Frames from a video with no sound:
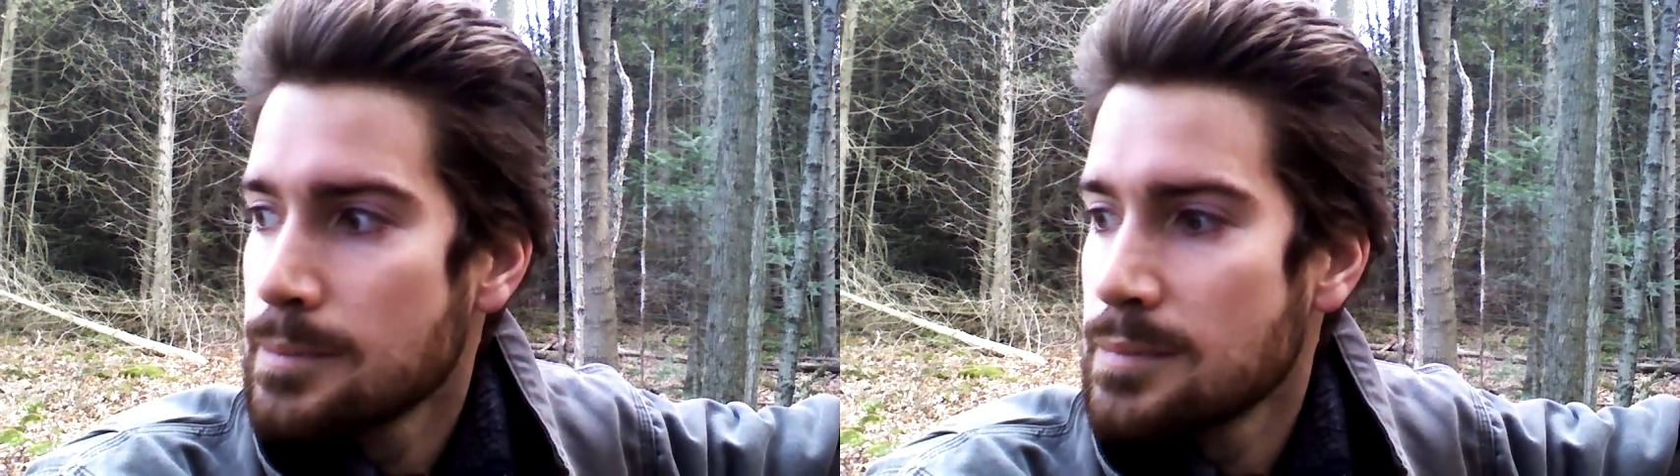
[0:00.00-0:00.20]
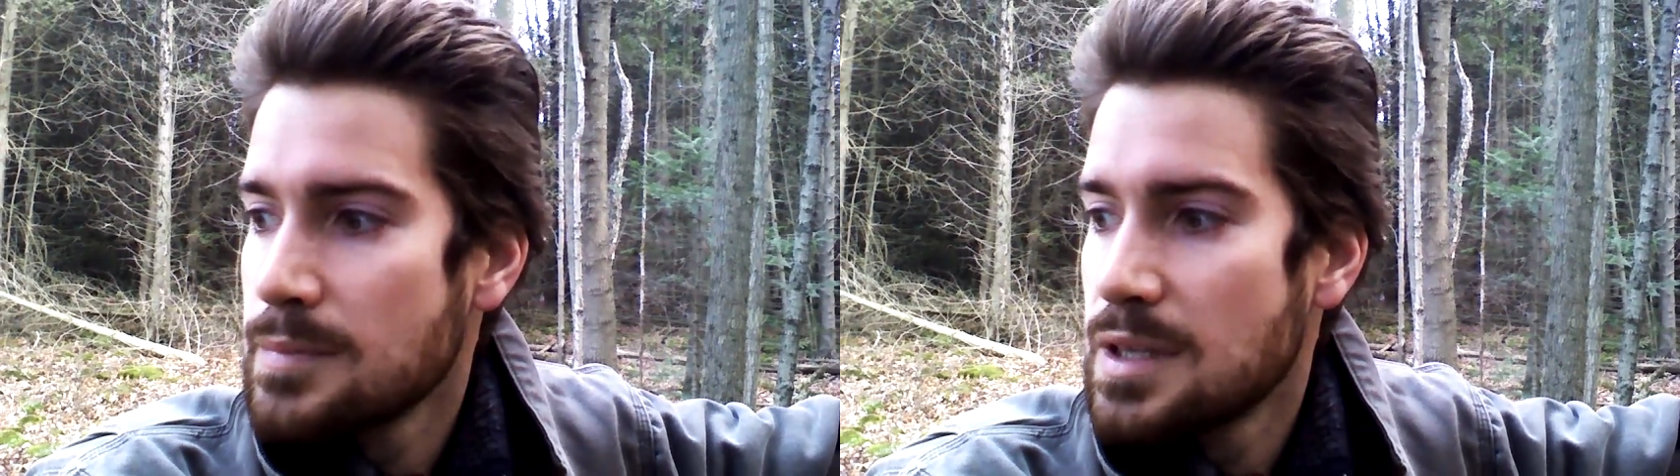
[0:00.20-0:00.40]

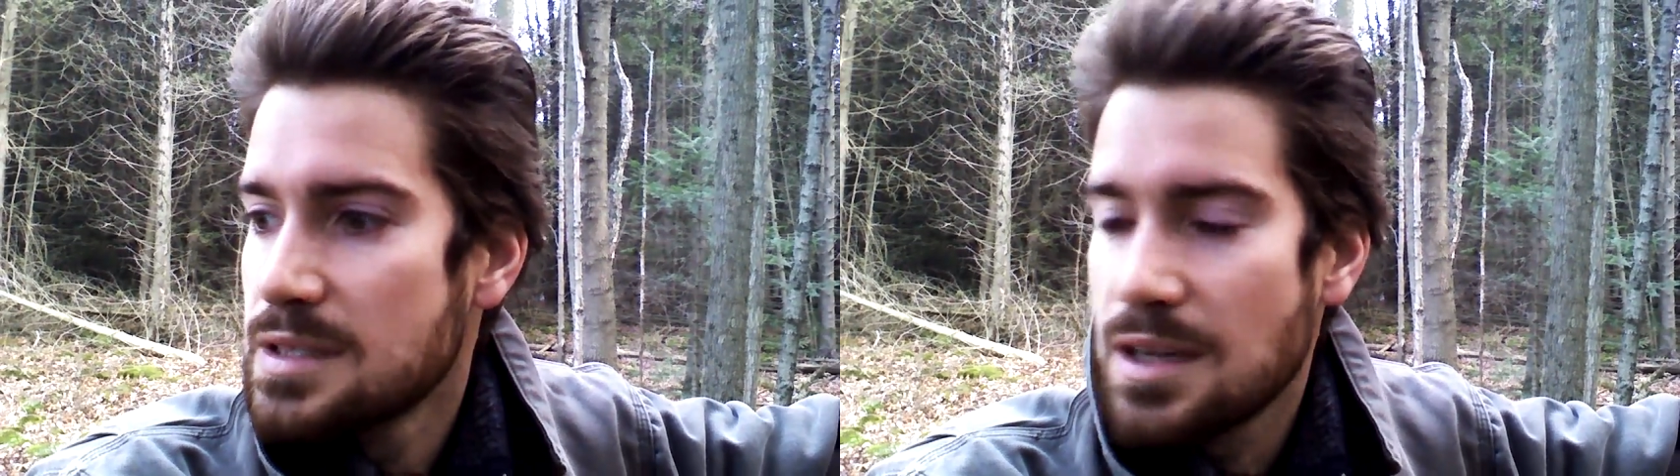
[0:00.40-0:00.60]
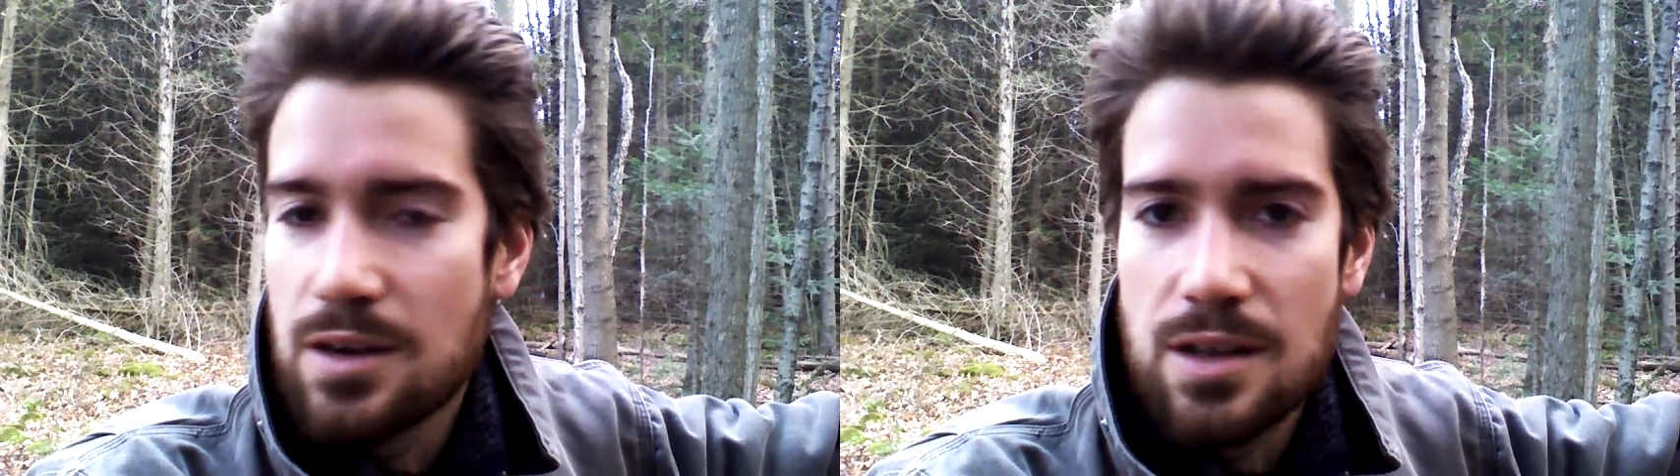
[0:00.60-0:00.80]
It
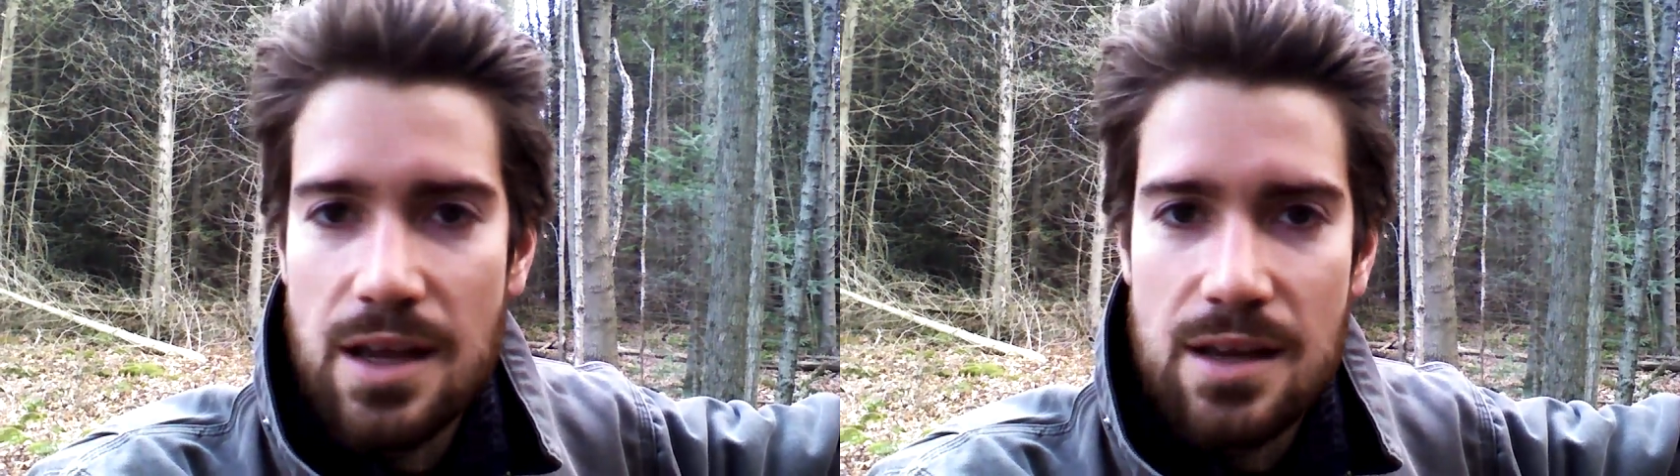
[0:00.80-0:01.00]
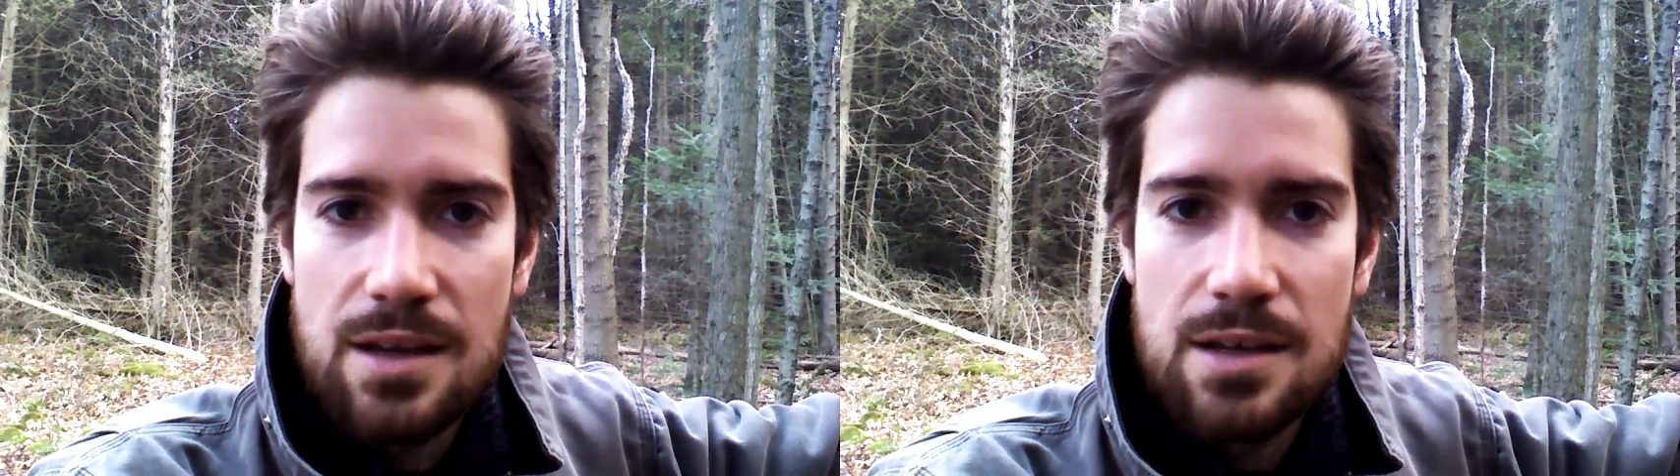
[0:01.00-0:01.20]
sounded
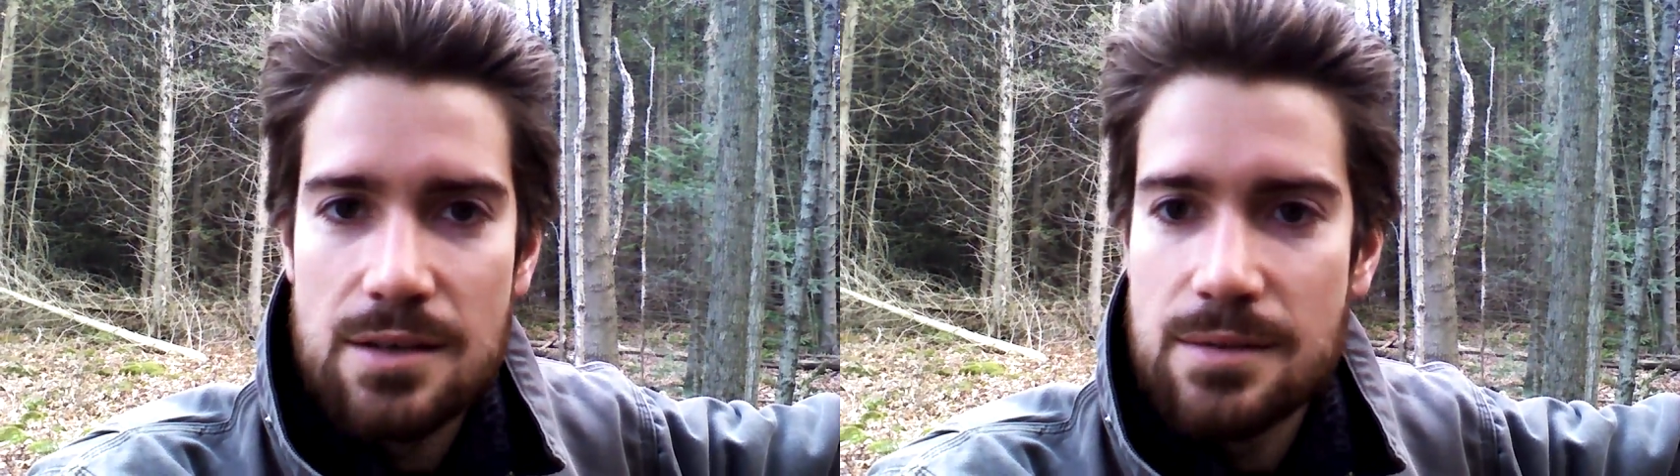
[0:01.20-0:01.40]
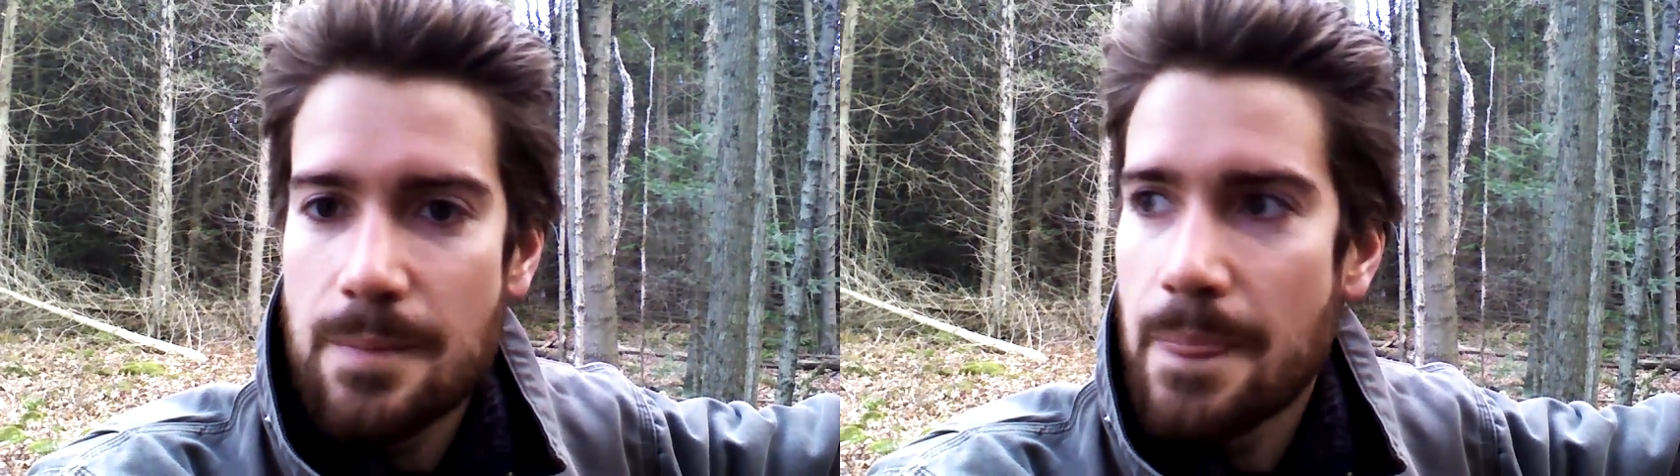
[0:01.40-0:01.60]
like,
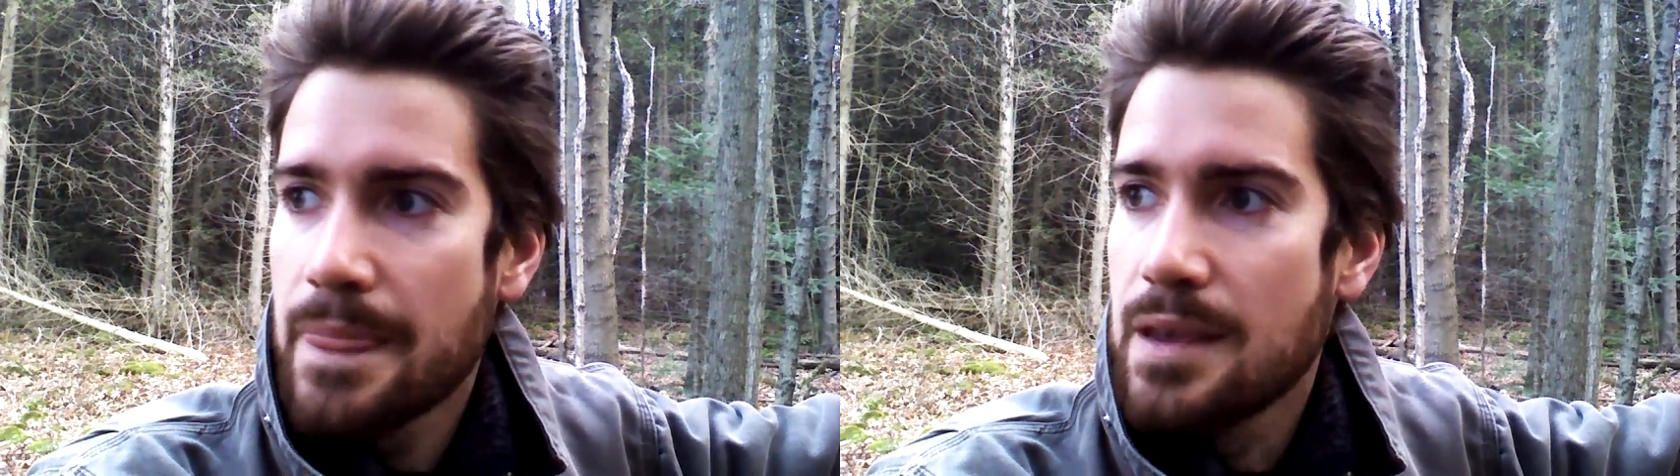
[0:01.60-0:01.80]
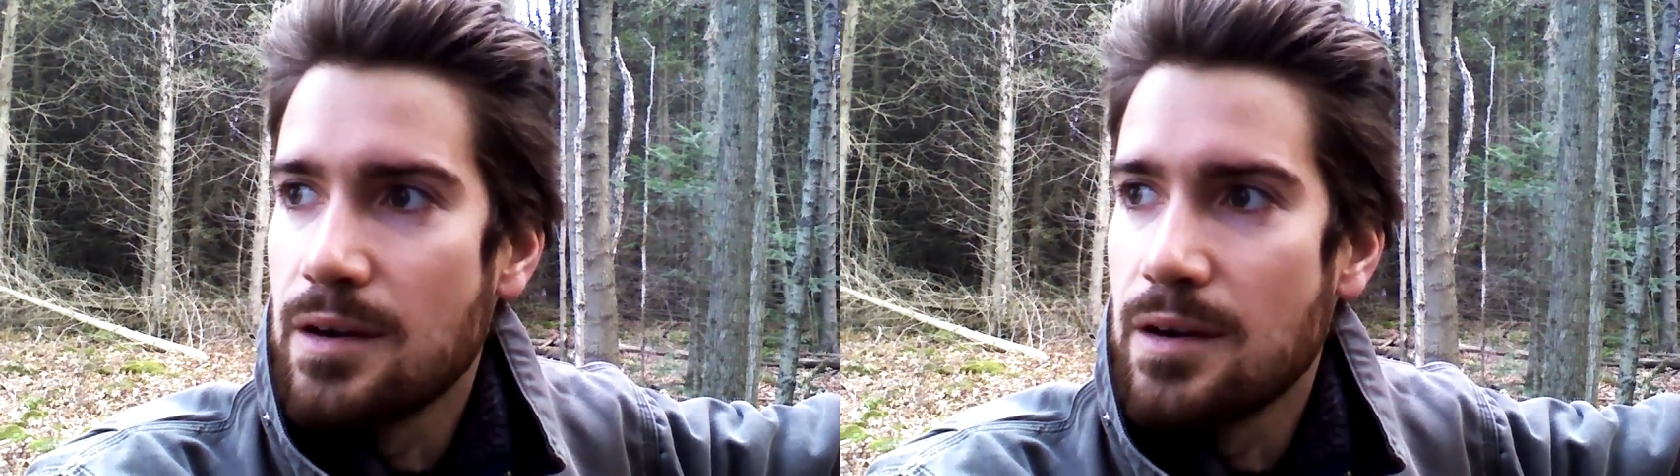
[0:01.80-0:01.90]
you